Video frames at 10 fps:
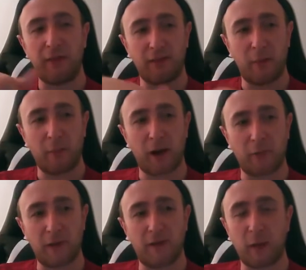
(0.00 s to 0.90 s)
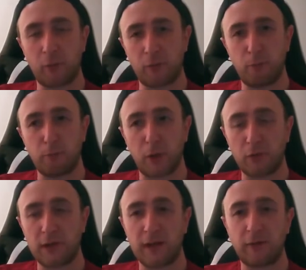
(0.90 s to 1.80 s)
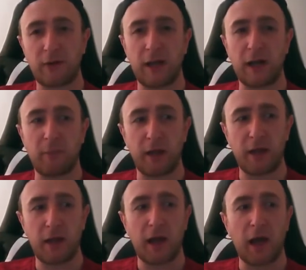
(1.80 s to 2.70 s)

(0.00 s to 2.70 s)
Apparently that was mostly down to the anime,